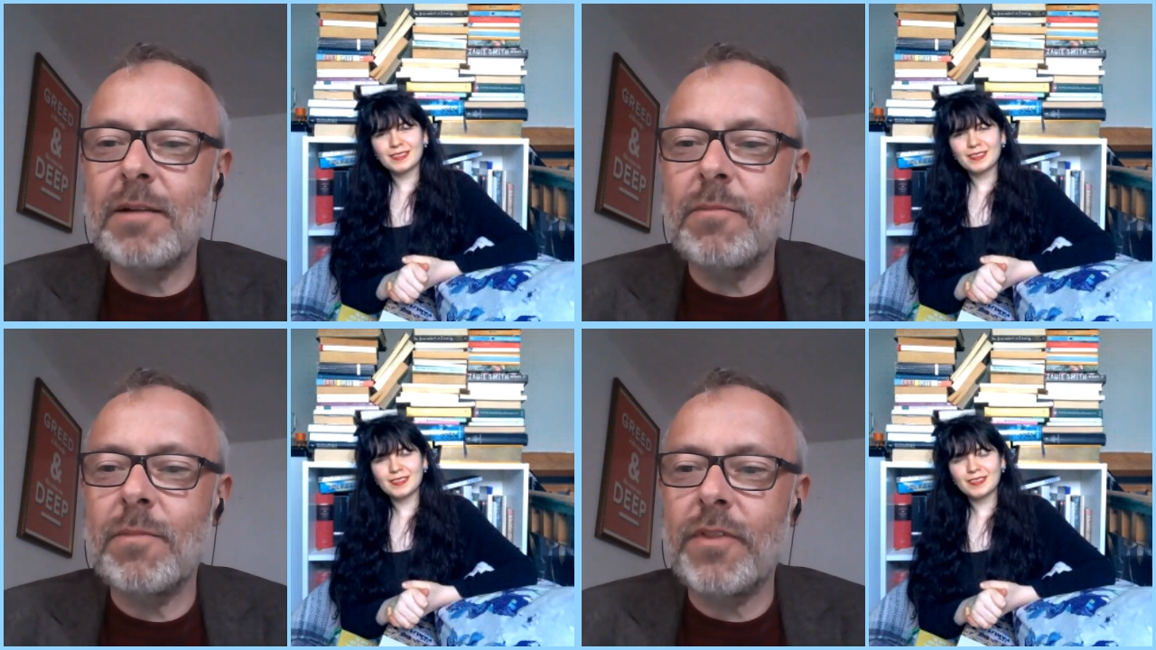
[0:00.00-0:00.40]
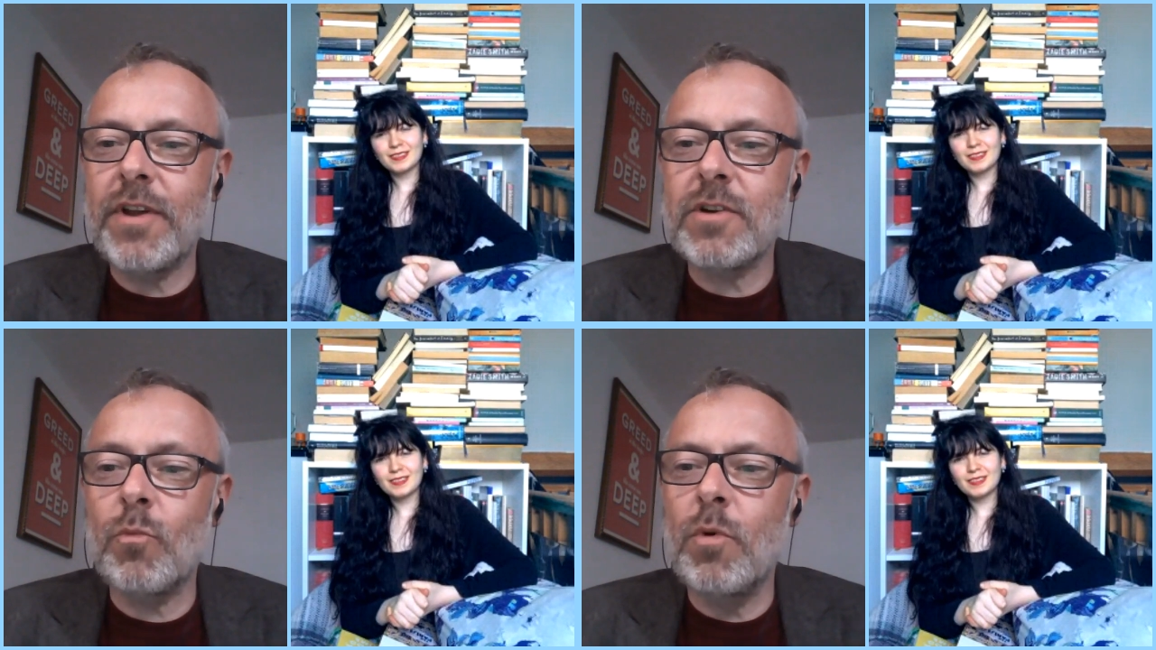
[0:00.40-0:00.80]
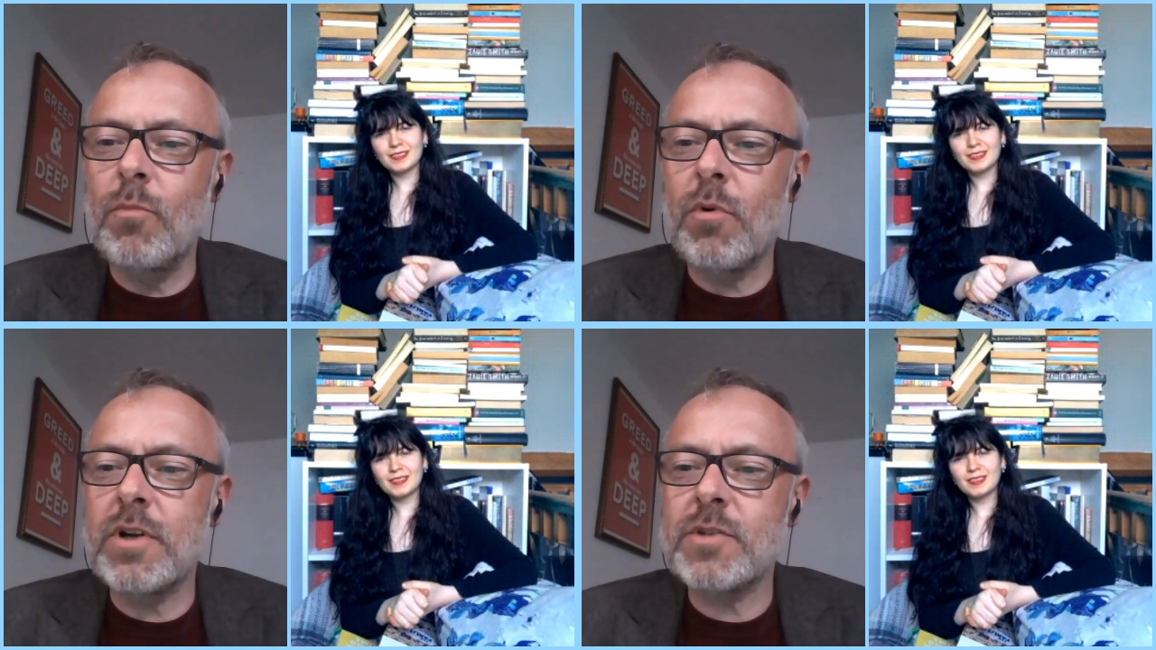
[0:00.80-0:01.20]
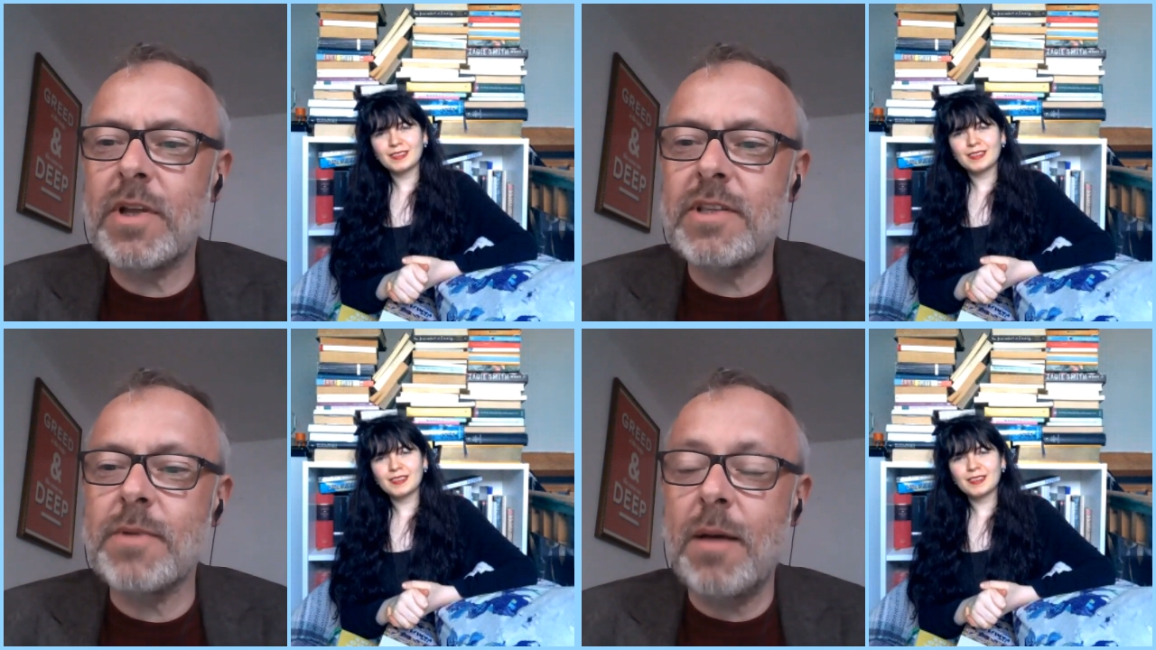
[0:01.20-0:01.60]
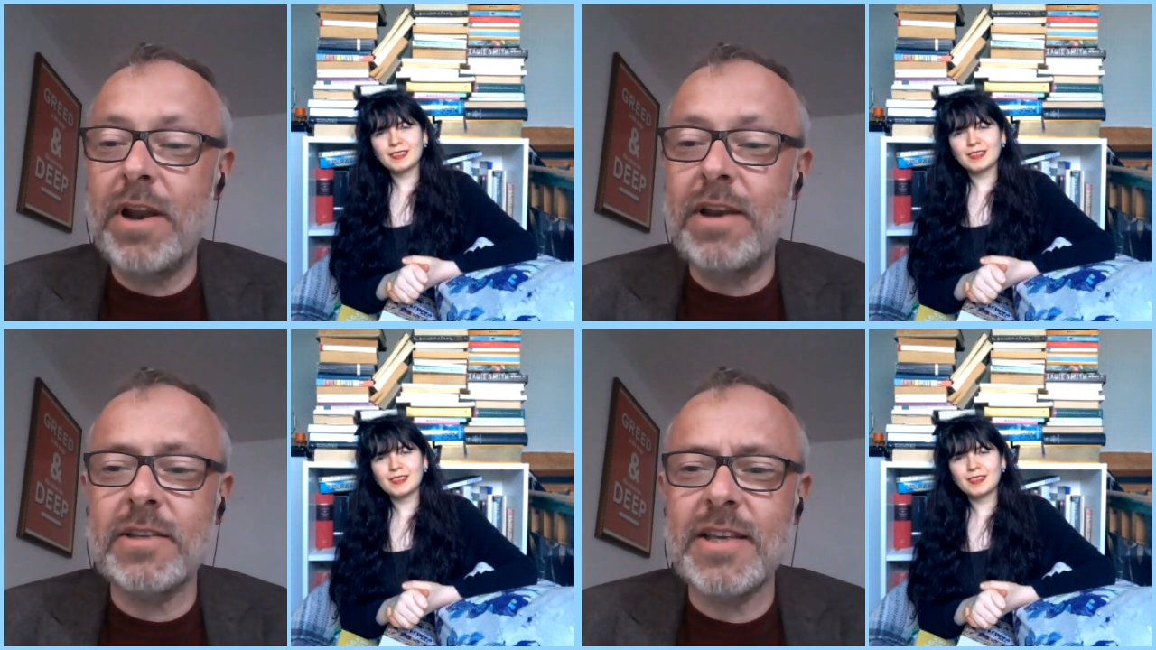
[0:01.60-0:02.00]
Speaker 1: Um, there's one more as well.
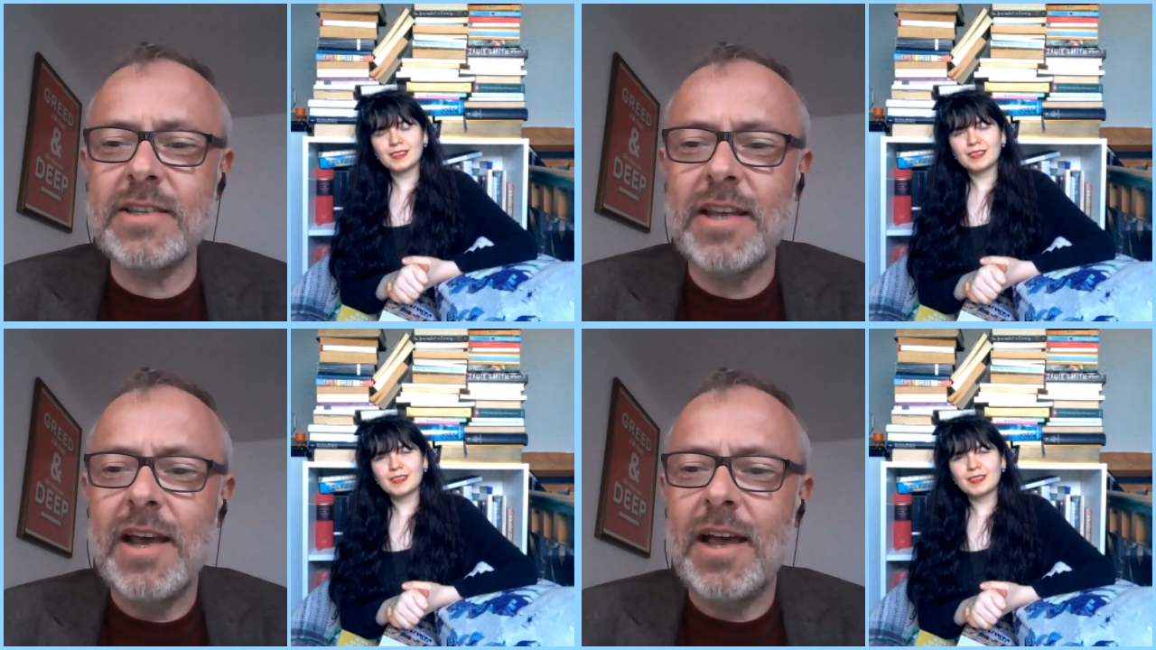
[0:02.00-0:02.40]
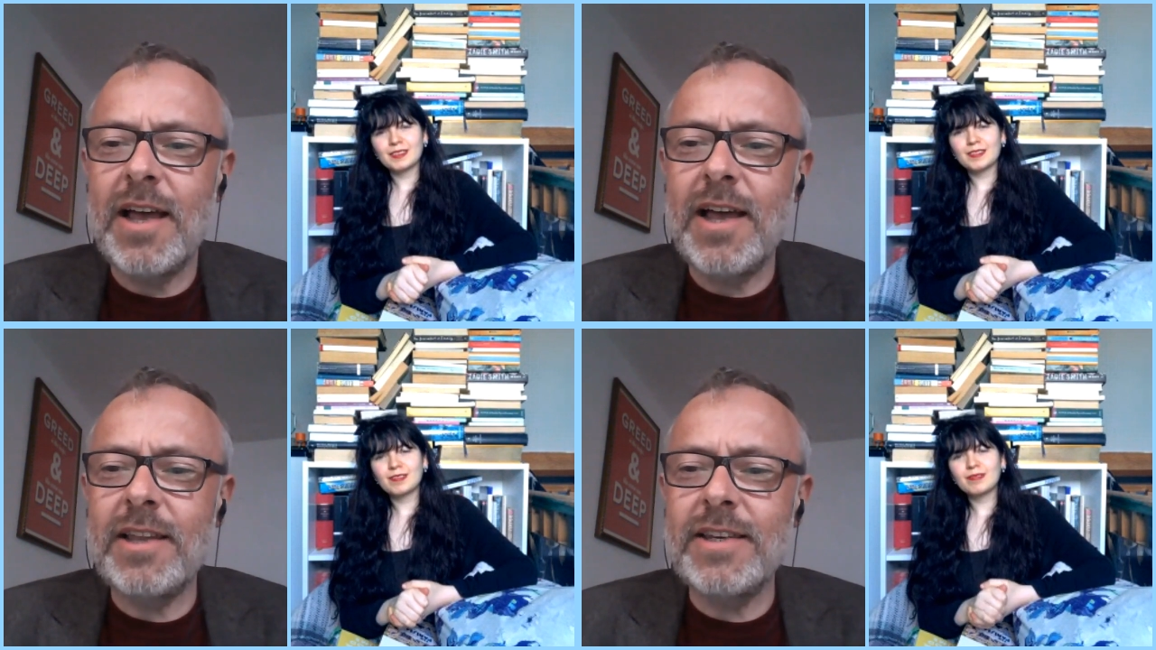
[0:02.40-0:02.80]
Uh, Brenda says,